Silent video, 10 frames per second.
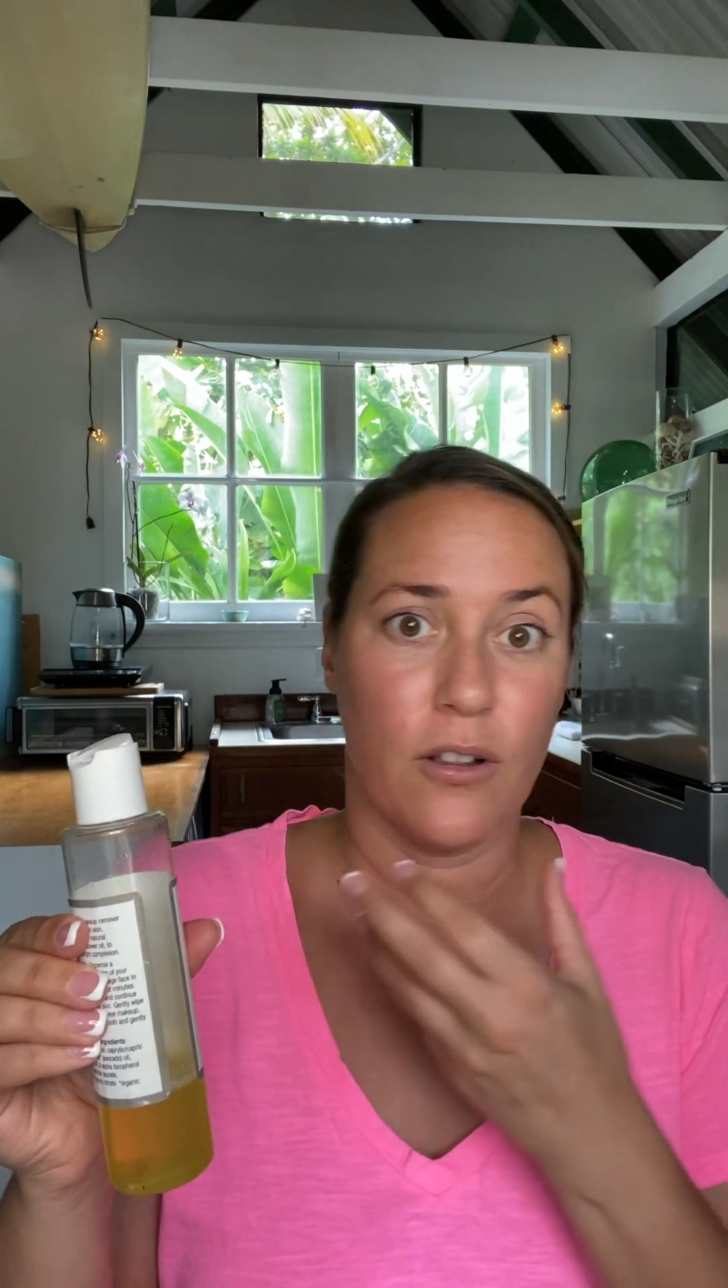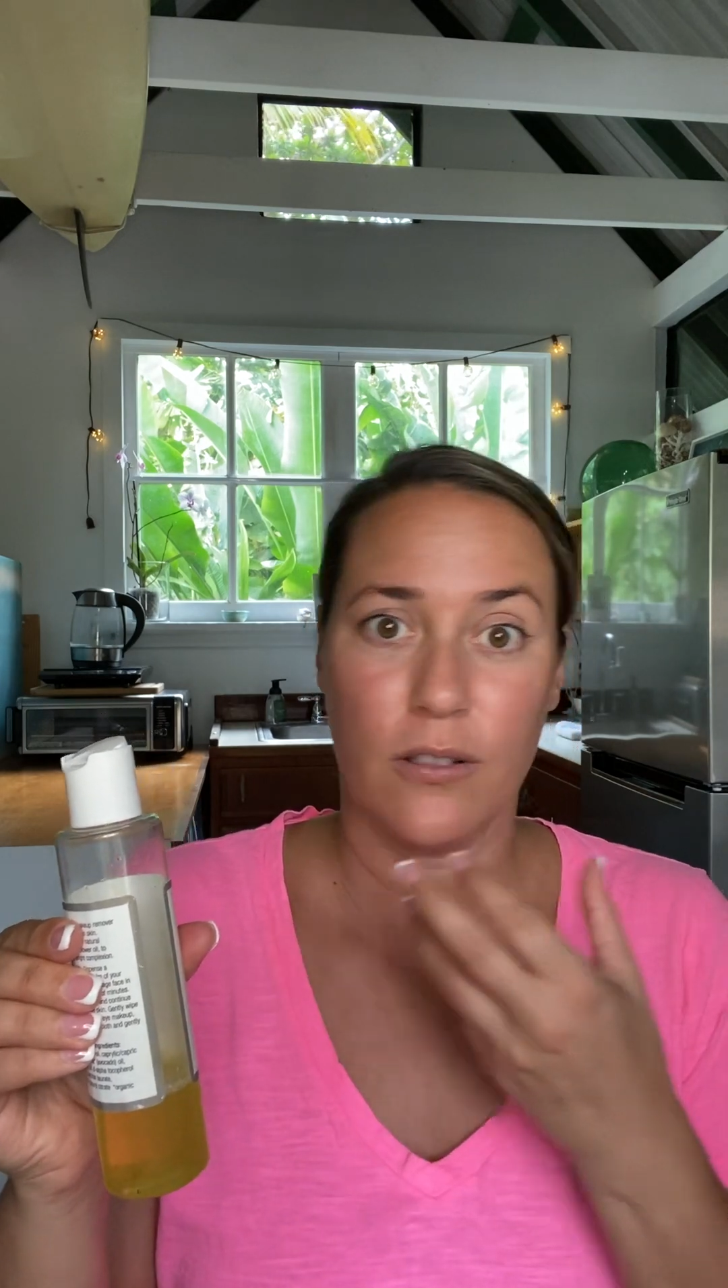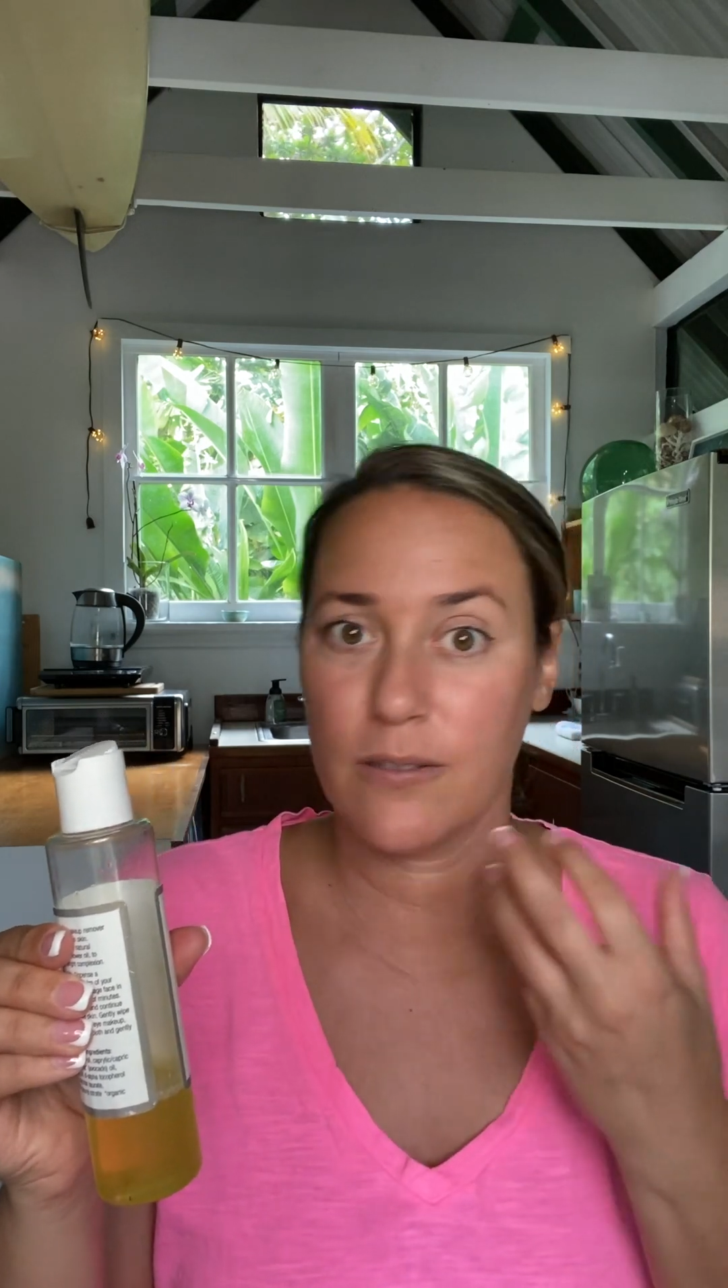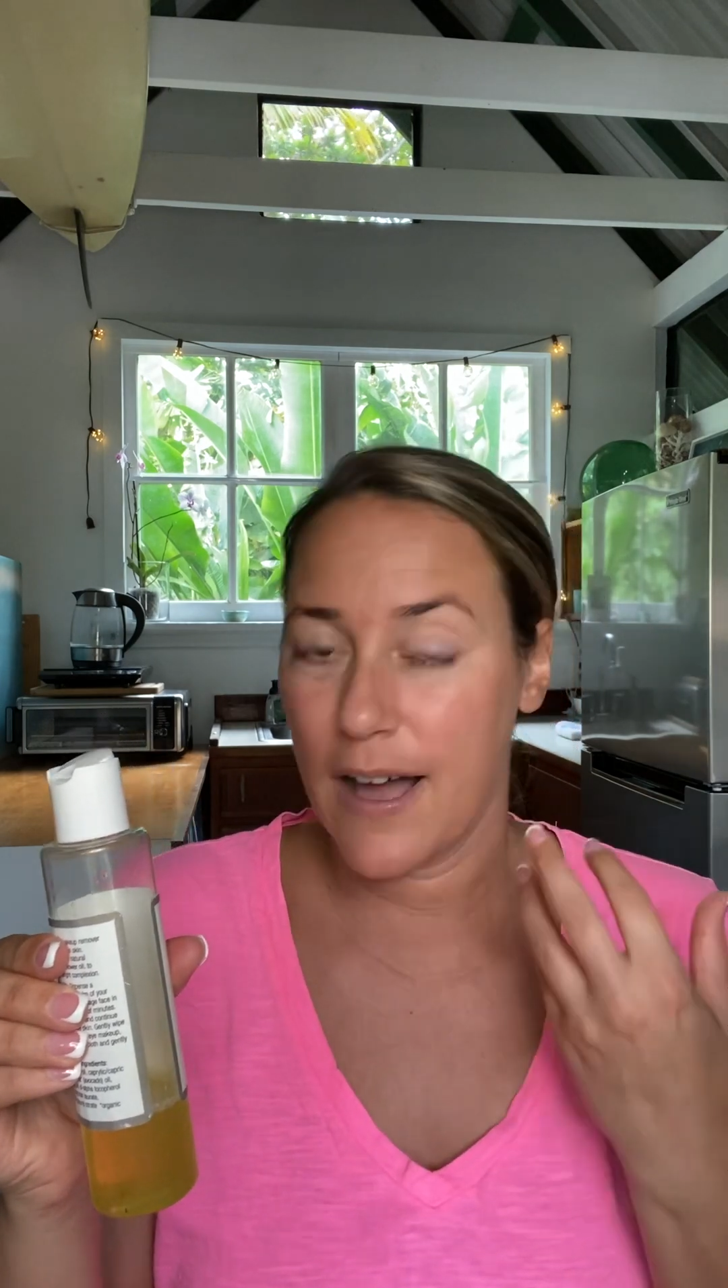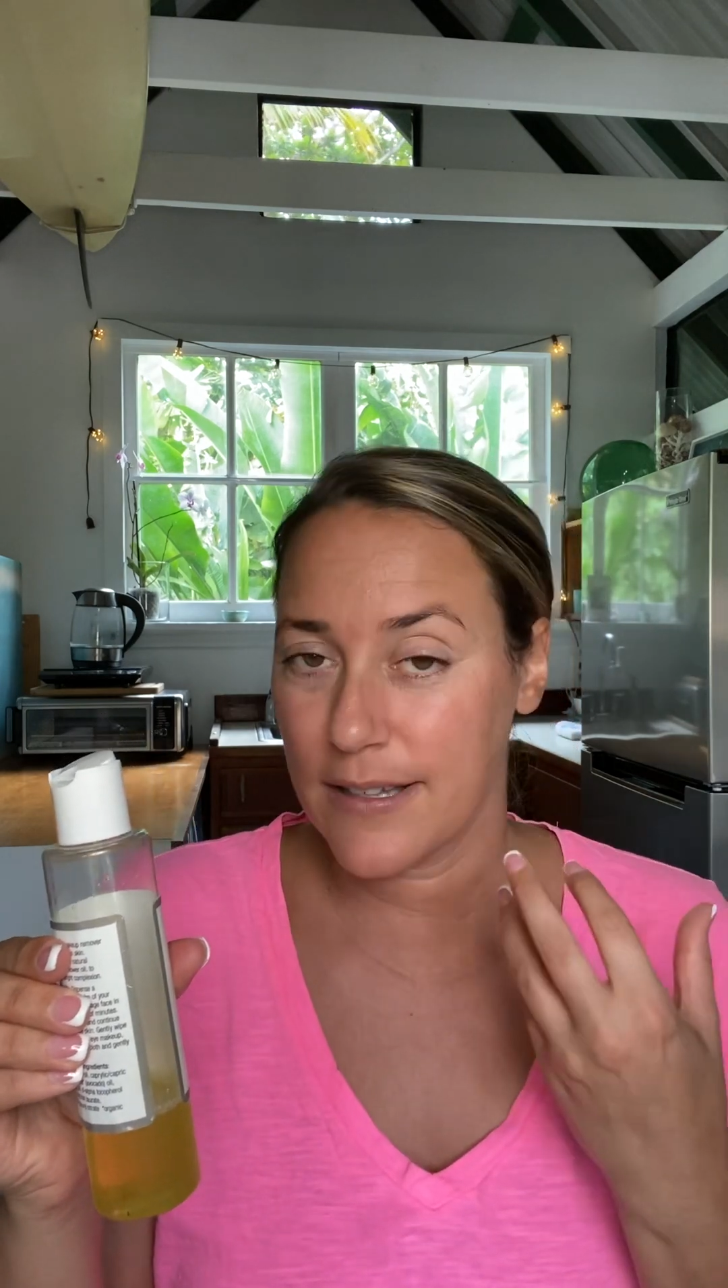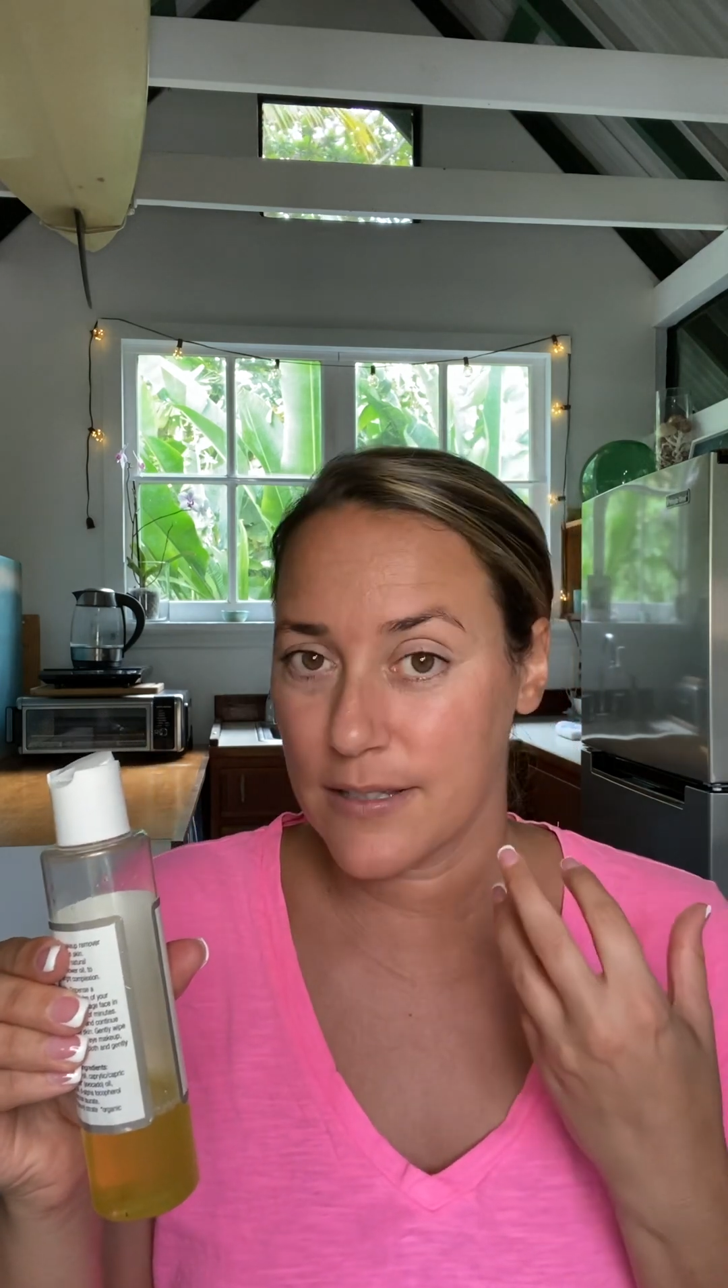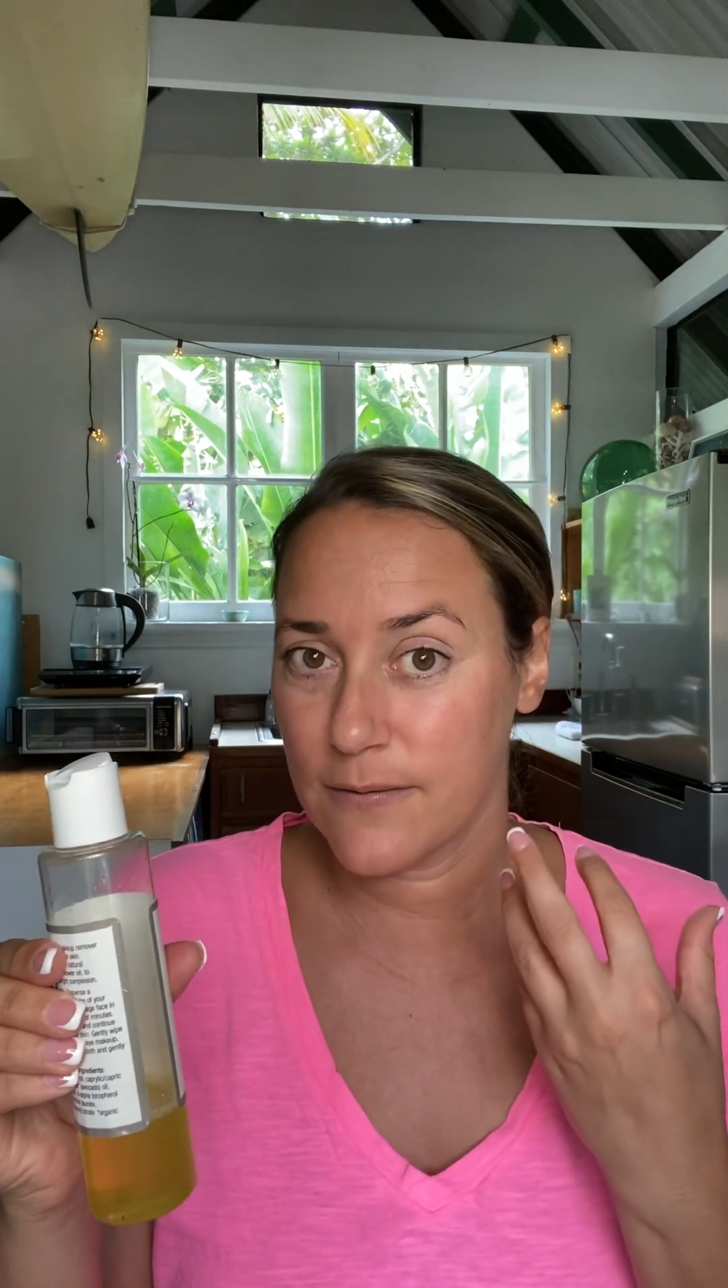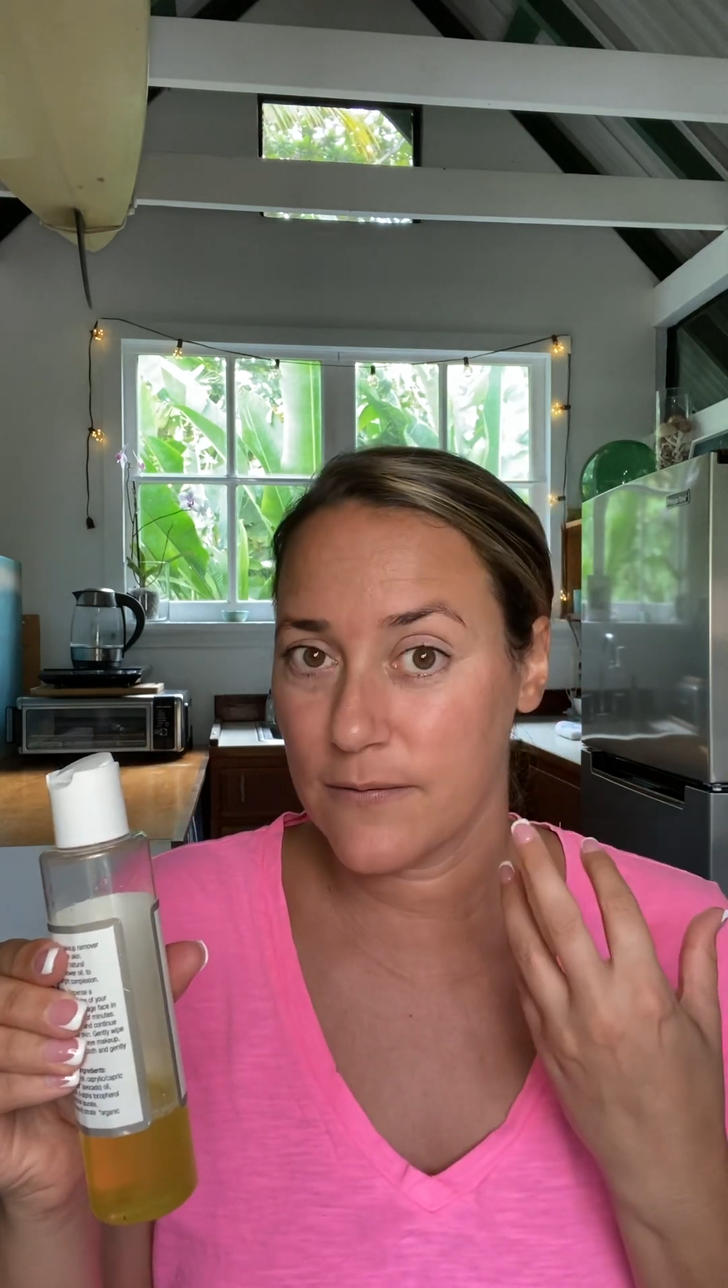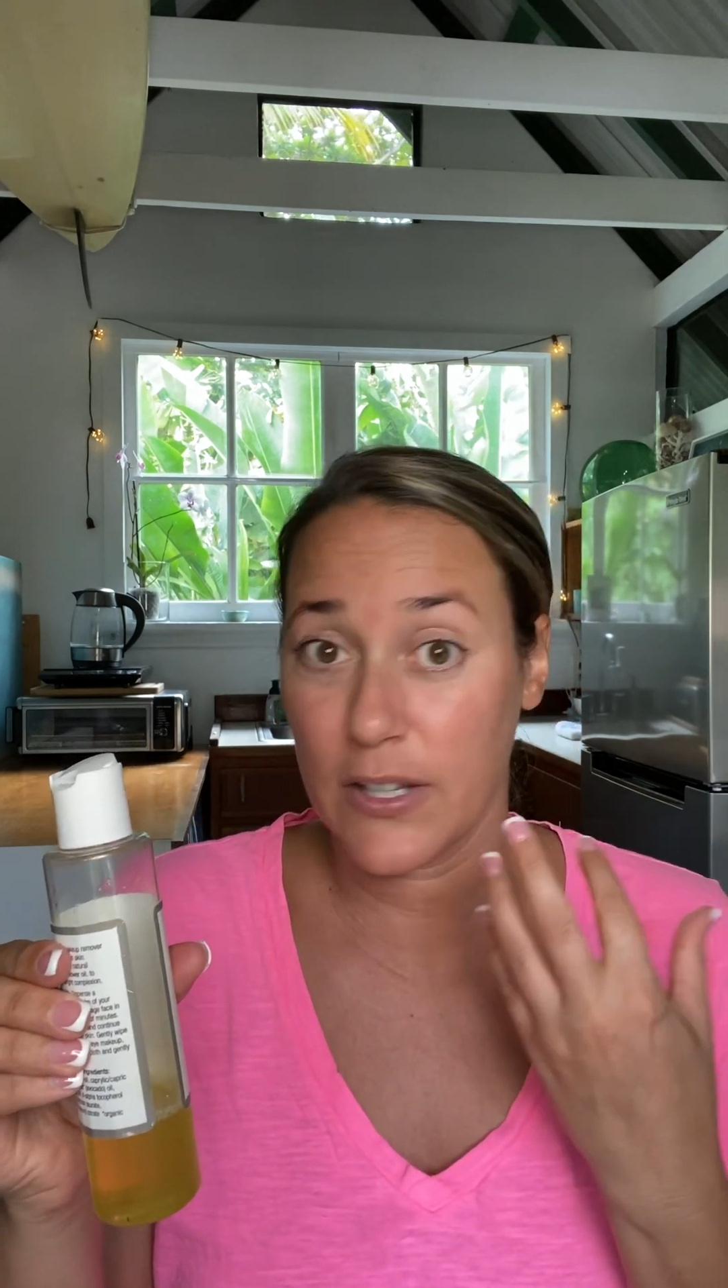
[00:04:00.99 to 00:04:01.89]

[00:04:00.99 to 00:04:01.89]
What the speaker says: lots of